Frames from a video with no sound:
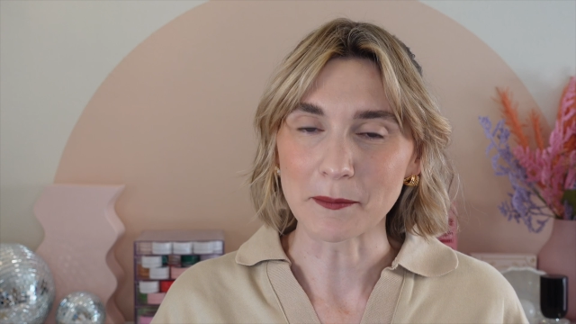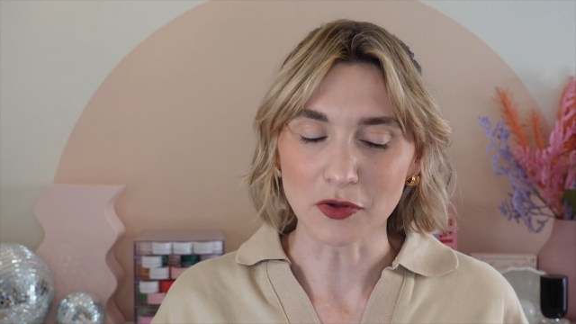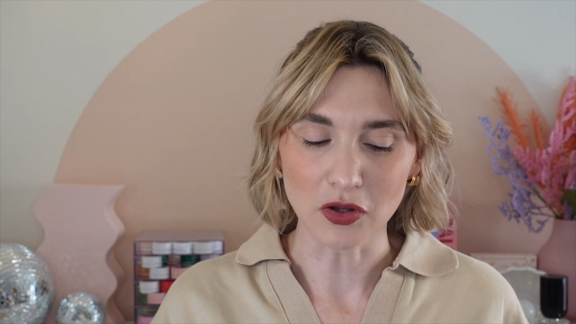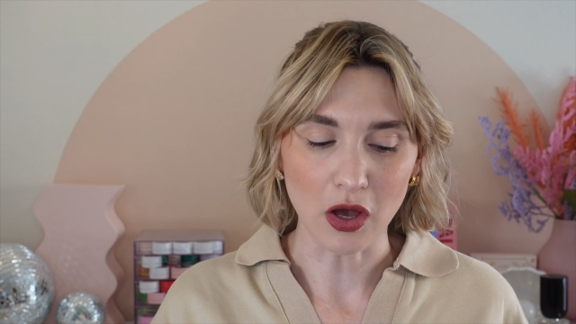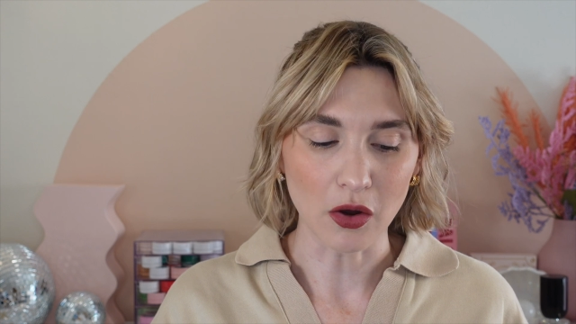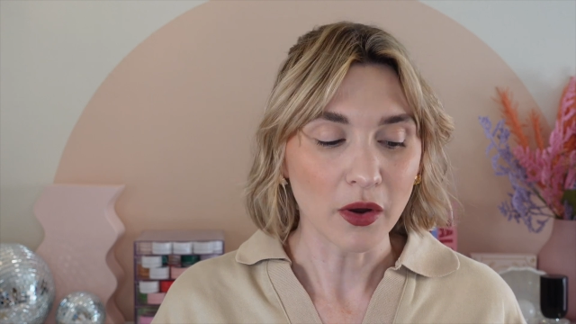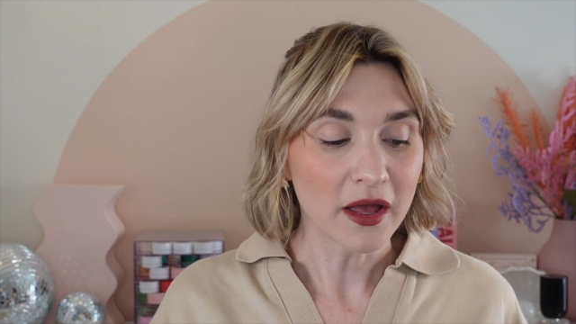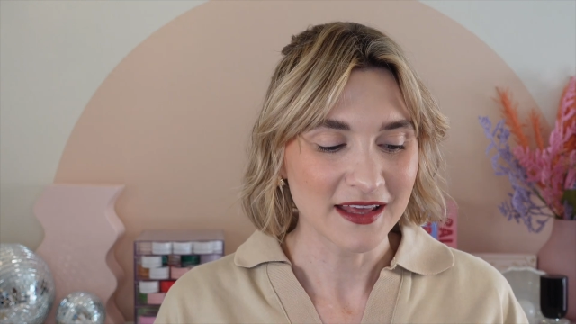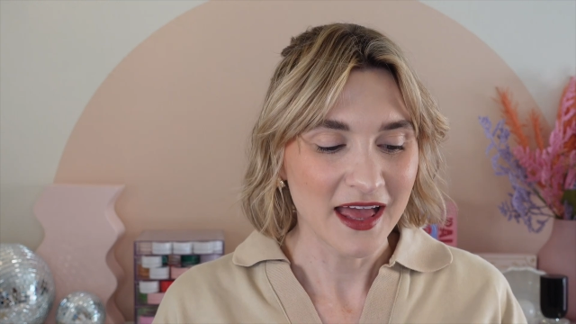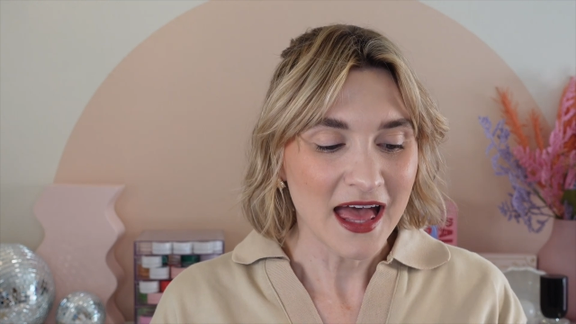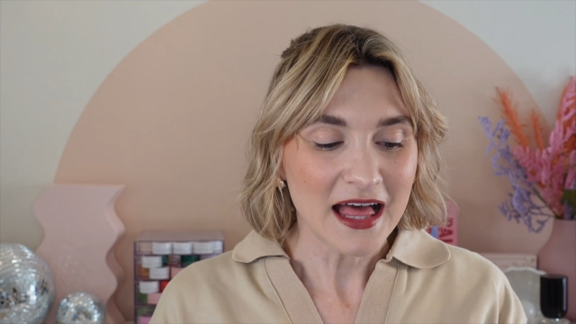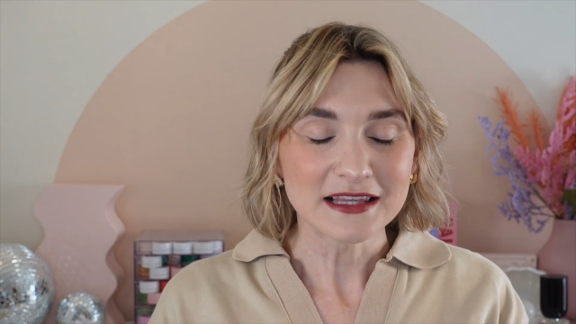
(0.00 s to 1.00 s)
below.
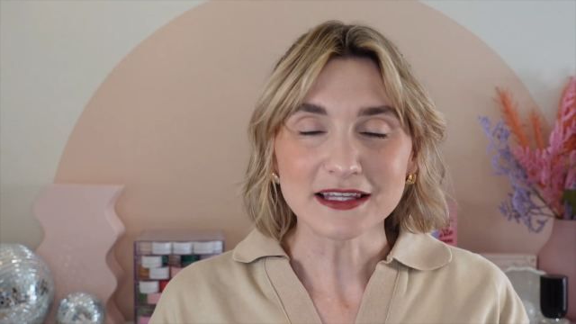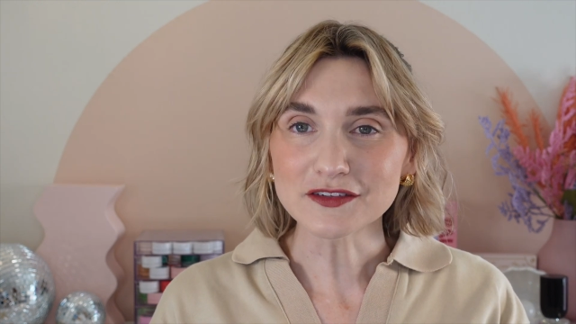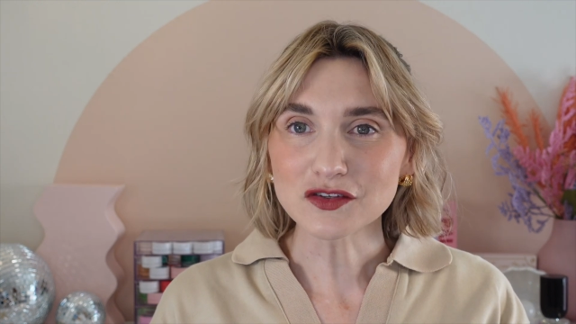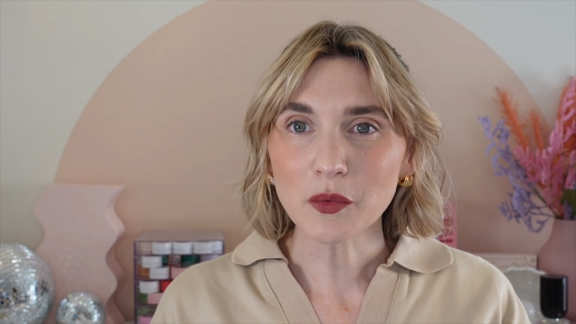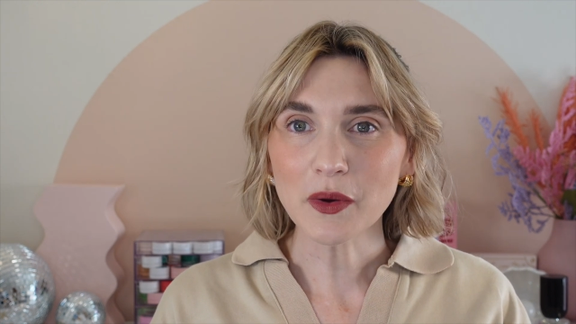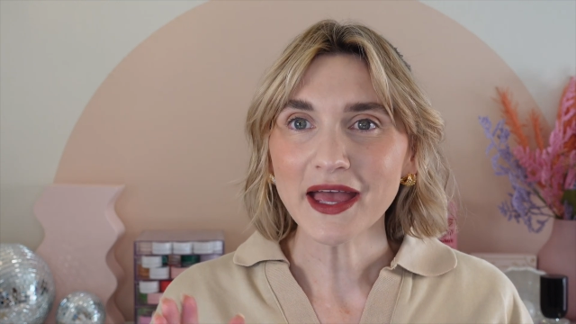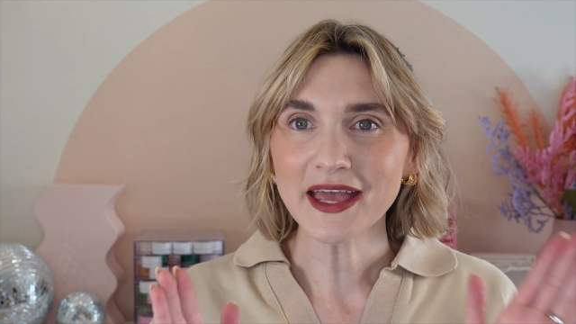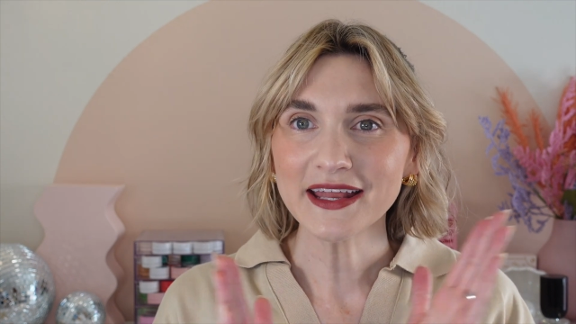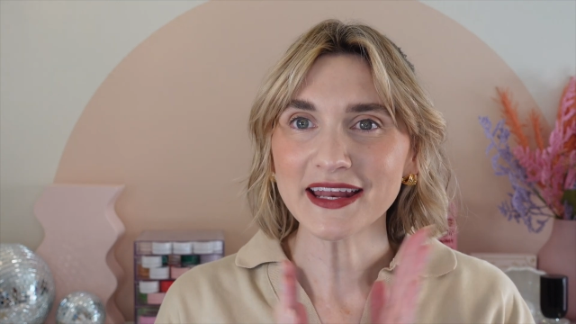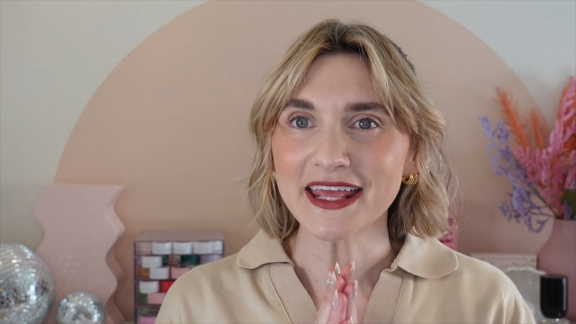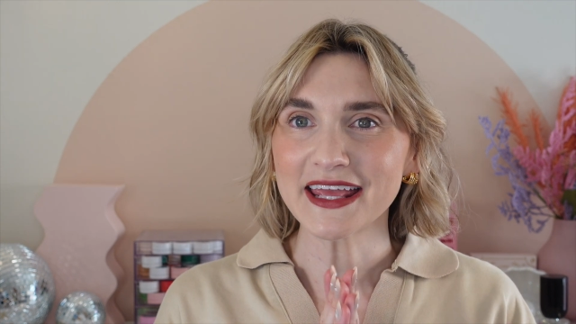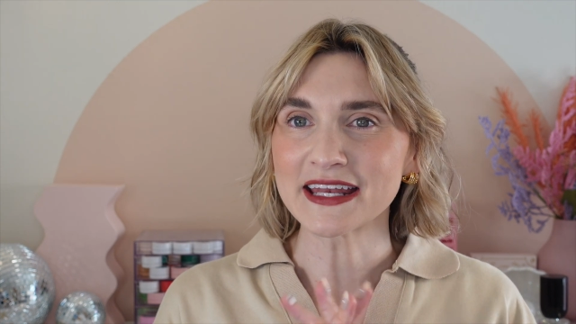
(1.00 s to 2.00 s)
Let's go ahead
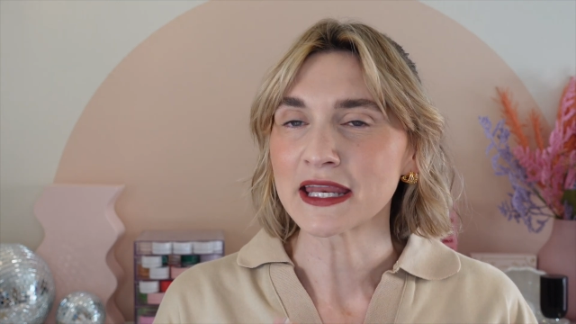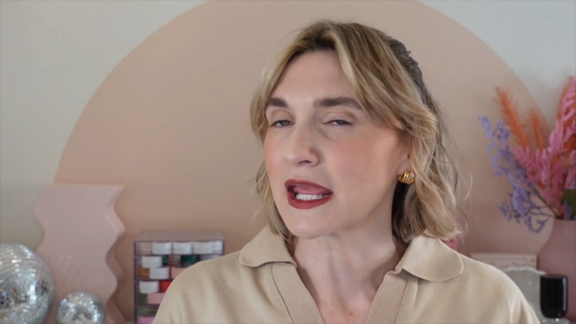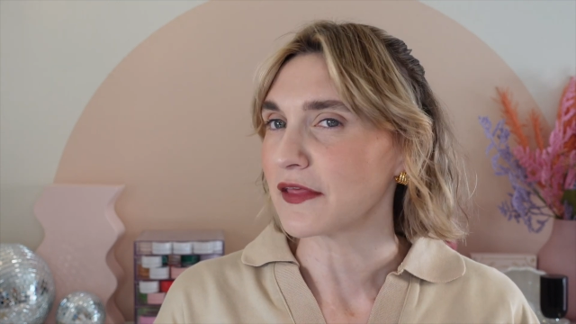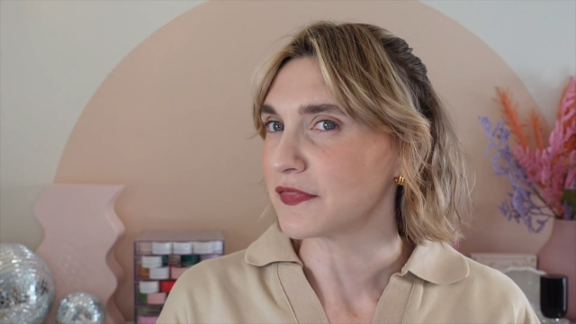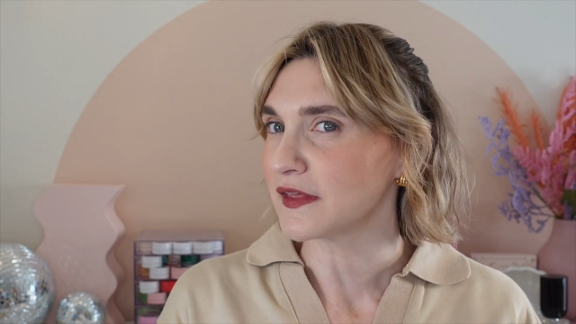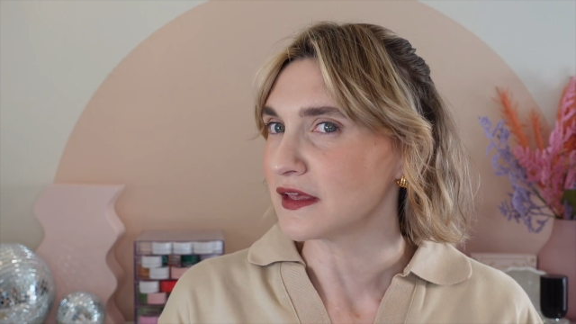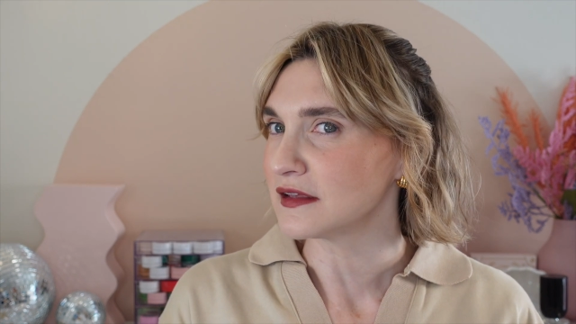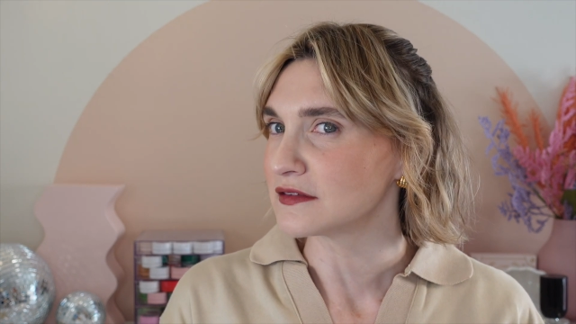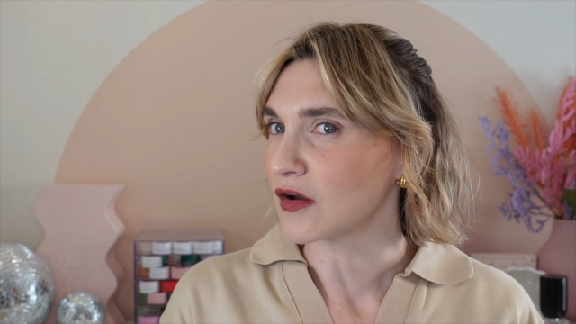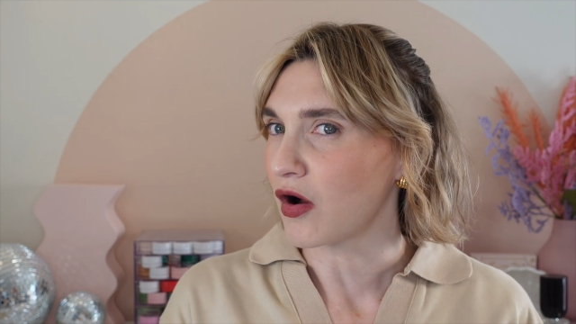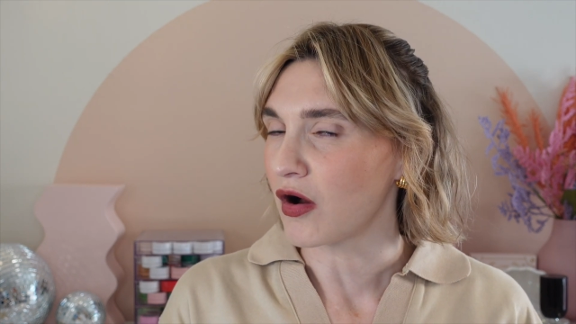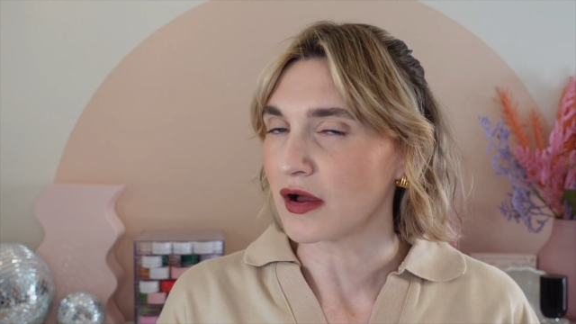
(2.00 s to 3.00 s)
and get these
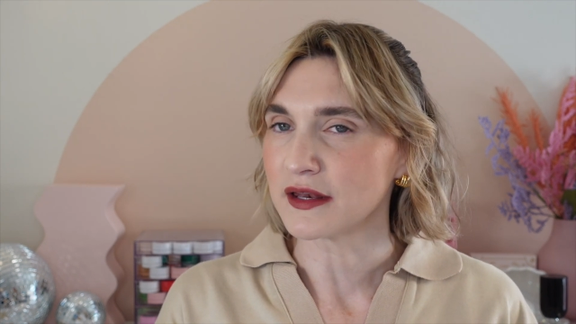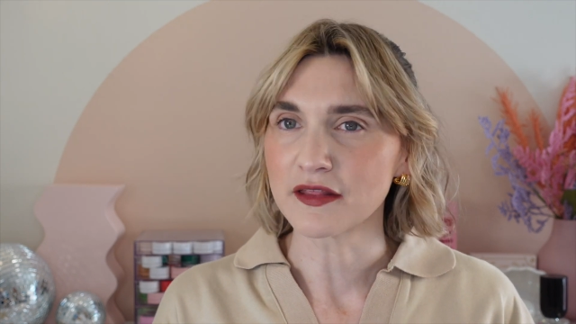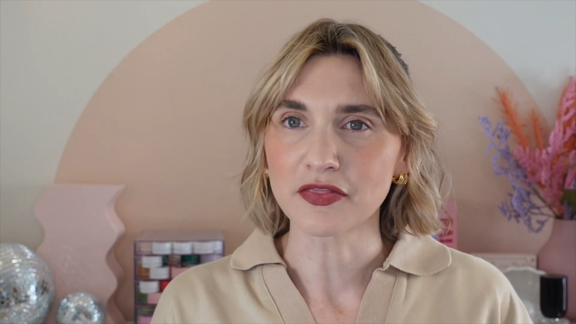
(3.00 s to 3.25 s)
on